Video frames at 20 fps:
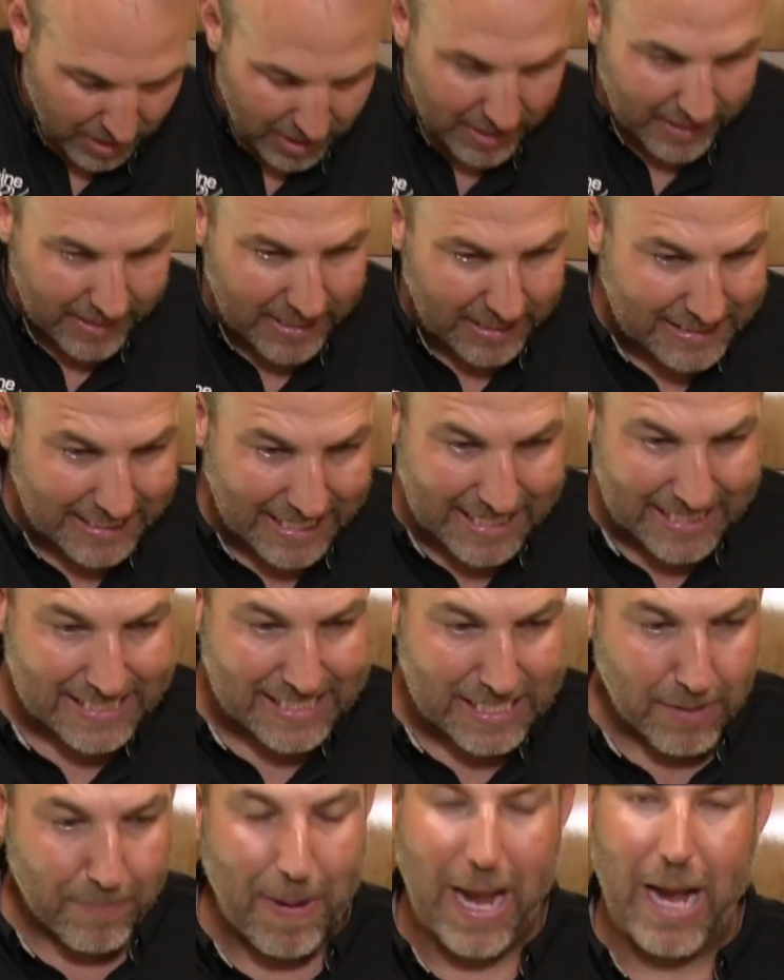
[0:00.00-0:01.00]
this is
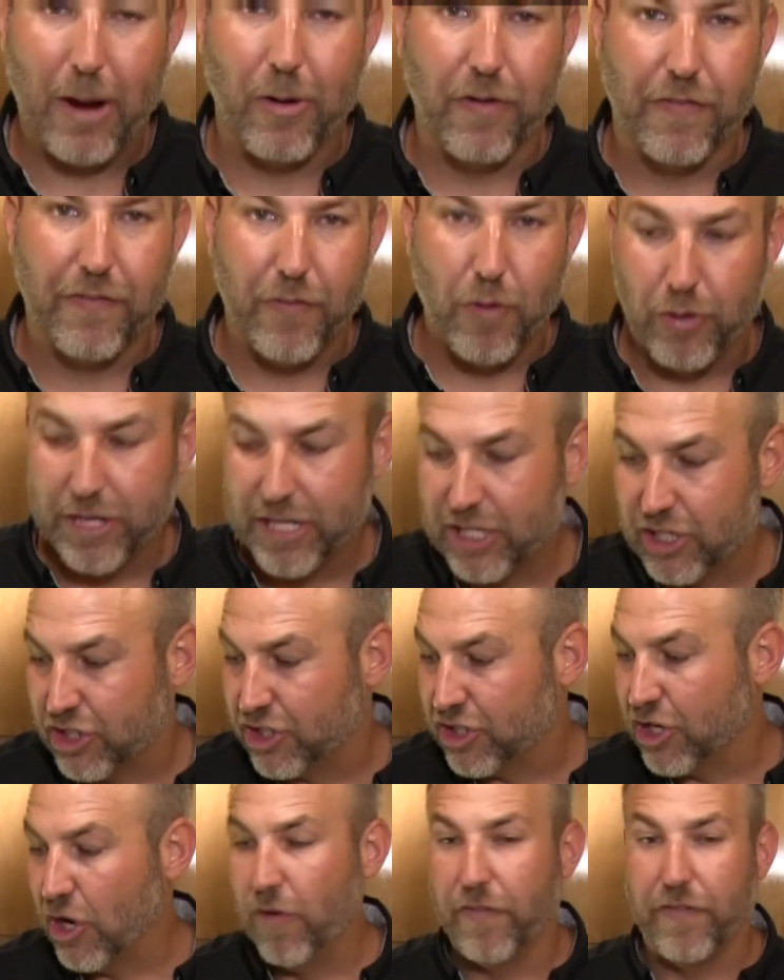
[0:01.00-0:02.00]
the power folding
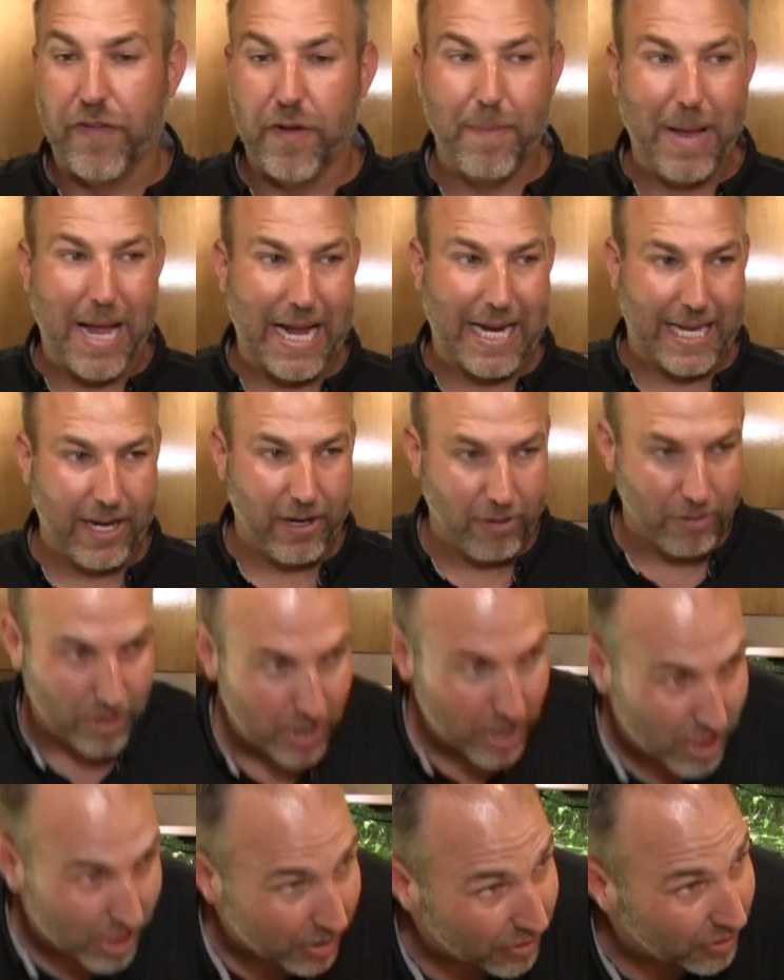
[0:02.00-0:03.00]
sofa back here.
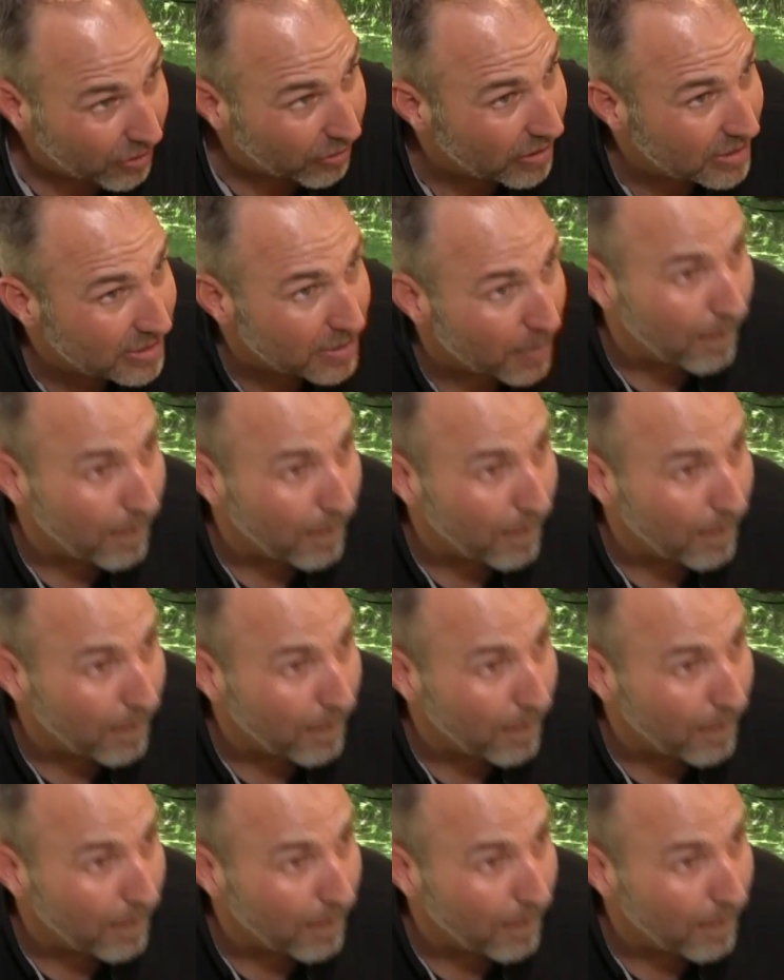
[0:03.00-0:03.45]
There is a